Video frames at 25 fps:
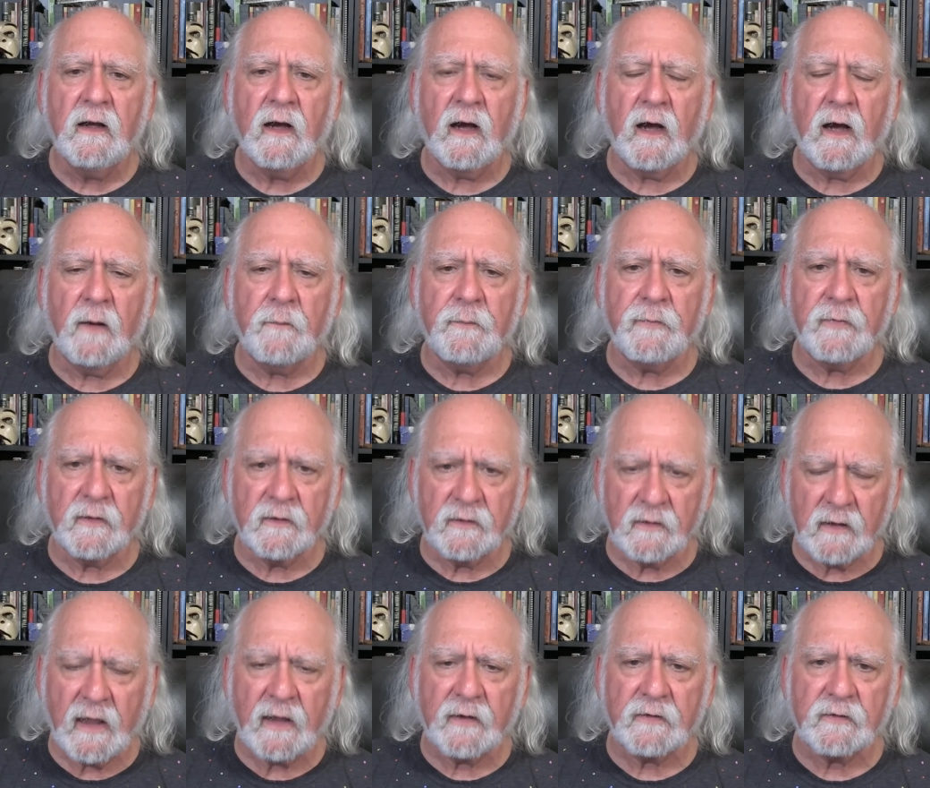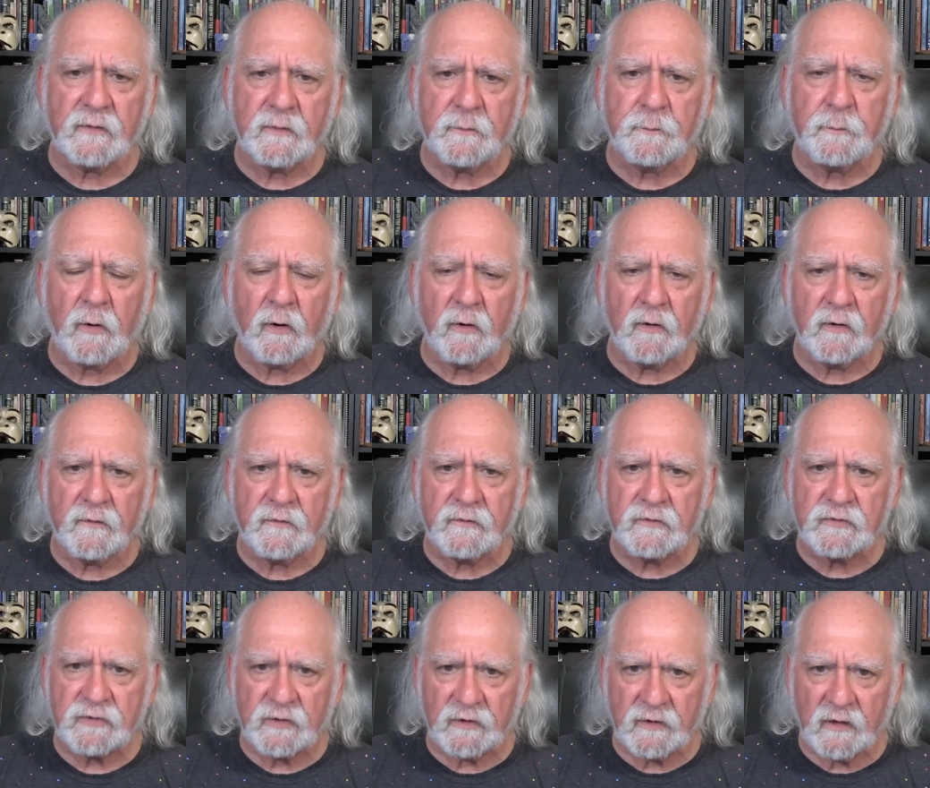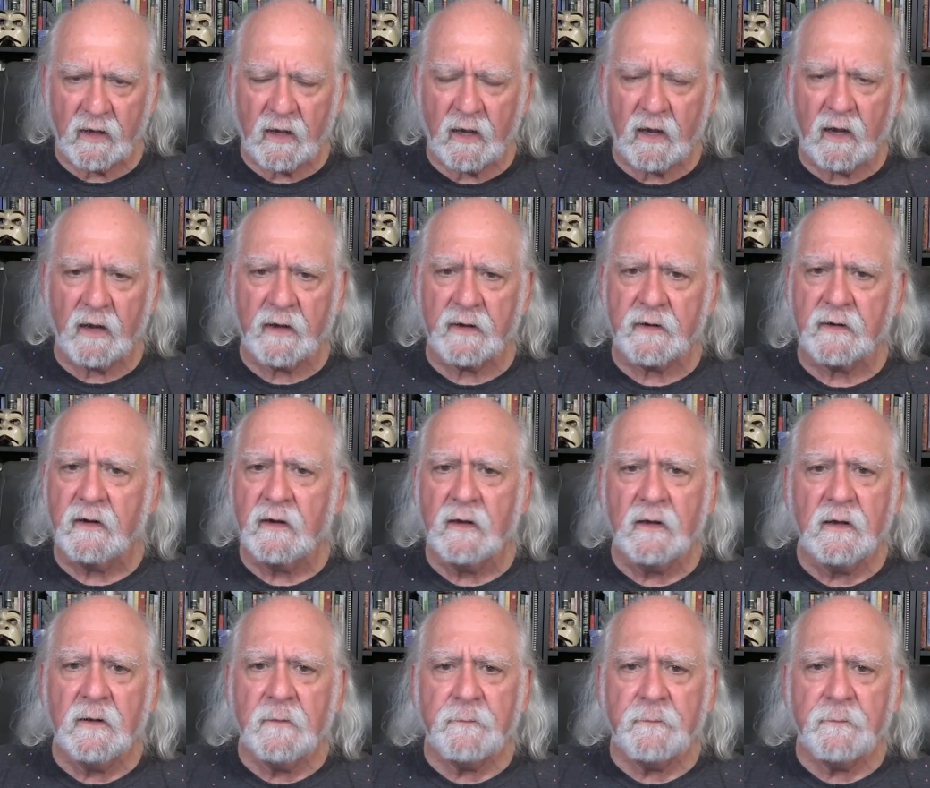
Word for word: um, the last part of July.